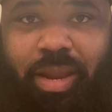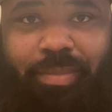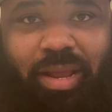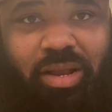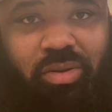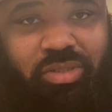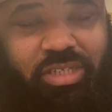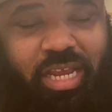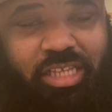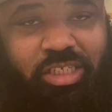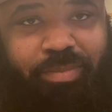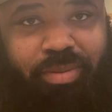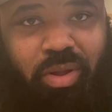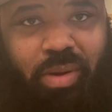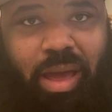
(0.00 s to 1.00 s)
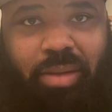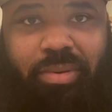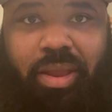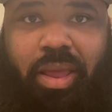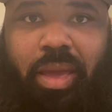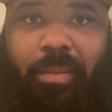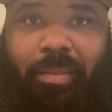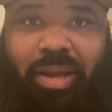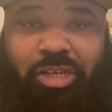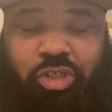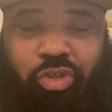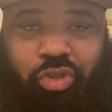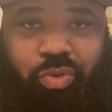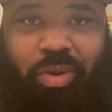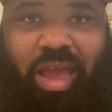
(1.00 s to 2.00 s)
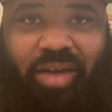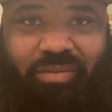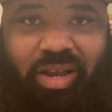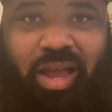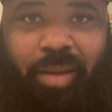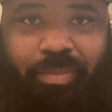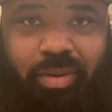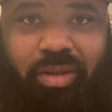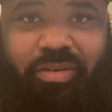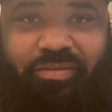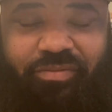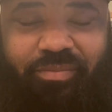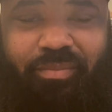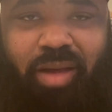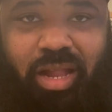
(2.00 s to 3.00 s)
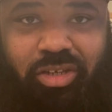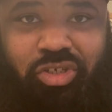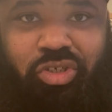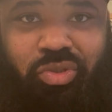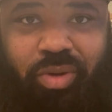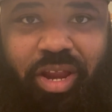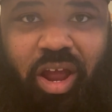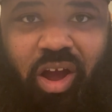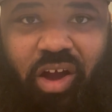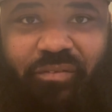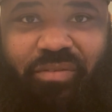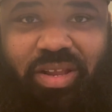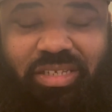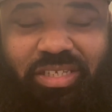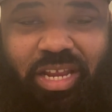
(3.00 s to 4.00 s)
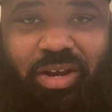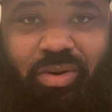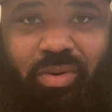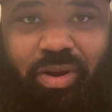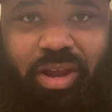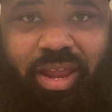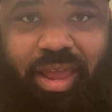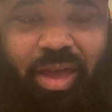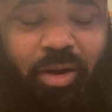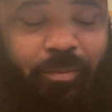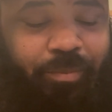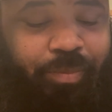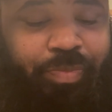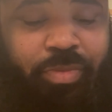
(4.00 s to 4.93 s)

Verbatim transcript: I'm not going to say it's a blowout, but you do have a couple of monsters on that offense that are going to help.